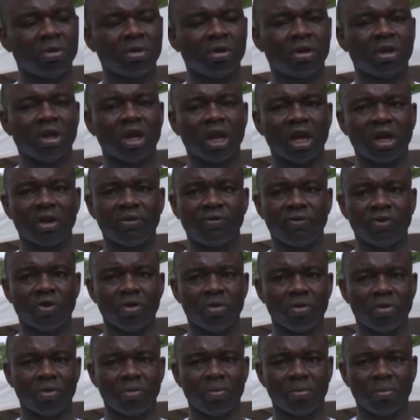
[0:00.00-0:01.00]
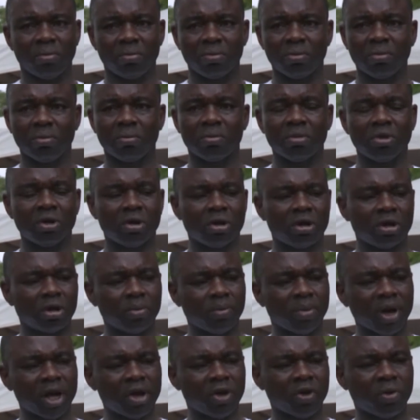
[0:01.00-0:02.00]
like from
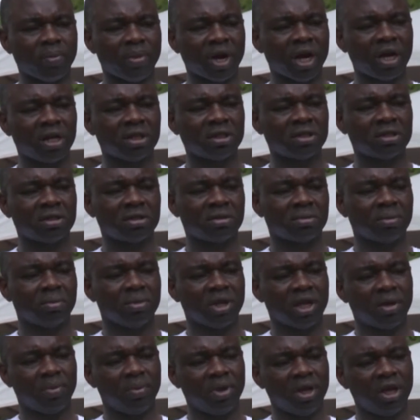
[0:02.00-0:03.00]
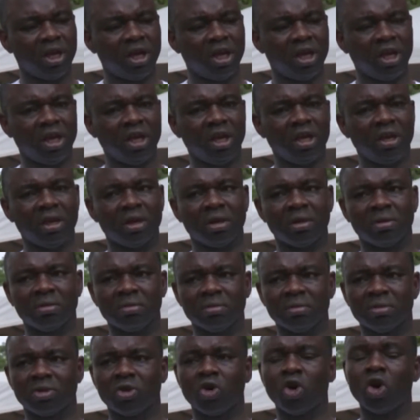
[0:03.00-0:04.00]
biomass, maybe
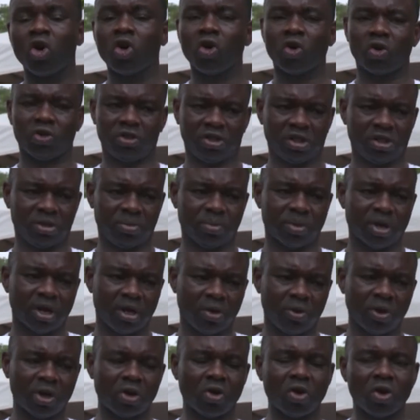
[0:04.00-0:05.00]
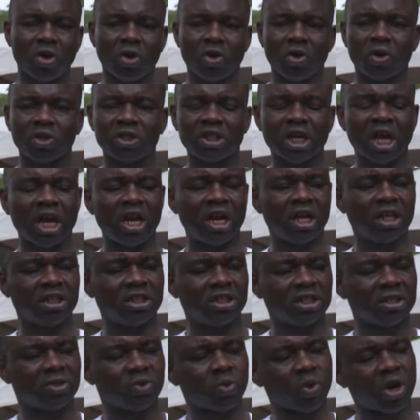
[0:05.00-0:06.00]
cockroaches. By the way, cockroach
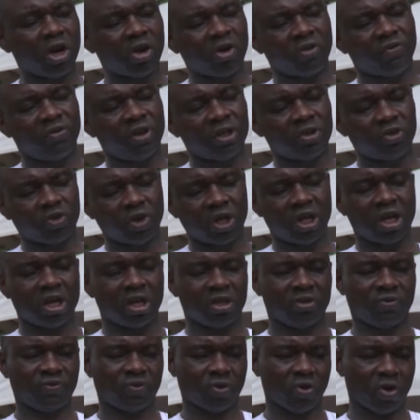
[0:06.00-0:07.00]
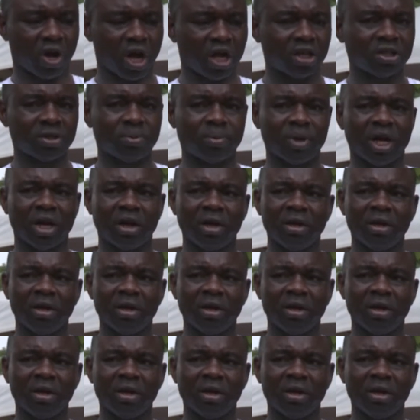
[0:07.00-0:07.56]
allergy is one of the triggers for asthma.